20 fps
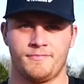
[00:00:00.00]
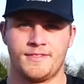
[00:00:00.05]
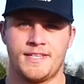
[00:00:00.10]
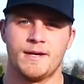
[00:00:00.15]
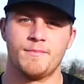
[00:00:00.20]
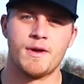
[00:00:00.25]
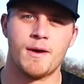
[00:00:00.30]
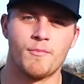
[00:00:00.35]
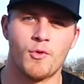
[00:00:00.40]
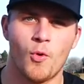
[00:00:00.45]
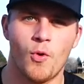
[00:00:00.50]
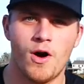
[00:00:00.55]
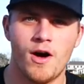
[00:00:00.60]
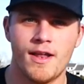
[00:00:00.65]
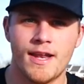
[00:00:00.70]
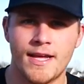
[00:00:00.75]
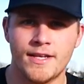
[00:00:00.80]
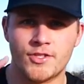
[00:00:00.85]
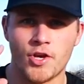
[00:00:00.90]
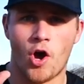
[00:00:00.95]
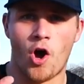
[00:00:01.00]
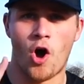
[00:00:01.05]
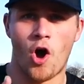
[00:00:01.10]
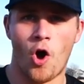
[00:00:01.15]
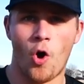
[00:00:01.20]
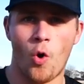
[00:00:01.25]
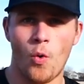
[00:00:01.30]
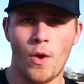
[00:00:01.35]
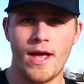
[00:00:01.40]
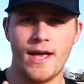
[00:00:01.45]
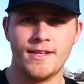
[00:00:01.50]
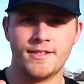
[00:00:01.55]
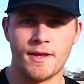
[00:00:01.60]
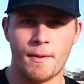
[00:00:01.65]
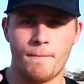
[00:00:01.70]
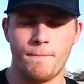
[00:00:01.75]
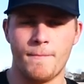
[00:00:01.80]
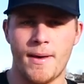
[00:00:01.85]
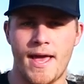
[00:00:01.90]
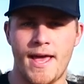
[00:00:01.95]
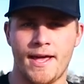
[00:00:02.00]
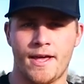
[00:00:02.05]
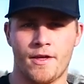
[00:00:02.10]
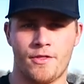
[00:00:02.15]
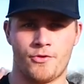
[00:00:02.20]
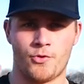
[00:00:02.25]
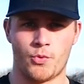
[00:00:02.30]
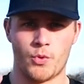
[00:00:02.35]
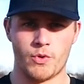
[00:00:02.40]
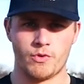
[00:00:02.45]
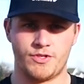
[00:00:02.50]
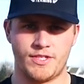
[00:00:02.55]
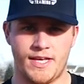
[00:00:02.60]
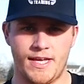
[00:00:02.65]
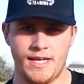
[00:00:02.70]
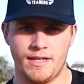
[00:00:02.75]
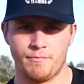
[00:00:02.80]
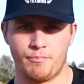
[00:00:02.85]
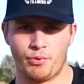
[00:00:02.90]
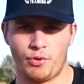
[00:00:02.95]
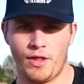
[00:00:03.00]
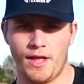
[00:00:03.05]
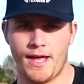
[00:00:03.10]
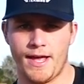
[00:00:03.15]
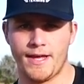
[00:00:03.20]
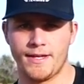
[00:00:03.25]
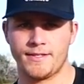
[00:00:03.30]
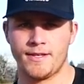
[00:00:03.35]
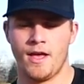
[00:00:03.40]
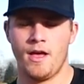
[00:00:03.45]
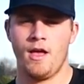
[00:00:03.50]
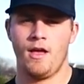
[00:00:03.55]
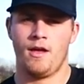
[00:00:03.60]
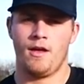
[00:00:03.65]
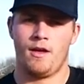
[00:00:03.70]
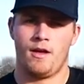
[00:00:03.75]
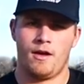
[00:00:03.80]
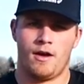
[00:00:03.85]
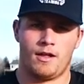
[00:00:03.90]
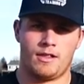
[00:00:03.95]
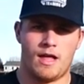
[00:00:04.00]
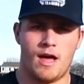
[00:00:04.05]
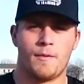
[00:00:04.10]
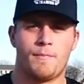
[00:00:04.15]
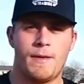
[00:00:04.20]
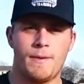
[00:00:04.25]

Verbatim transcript: Tip number one is always make the routine plays a lot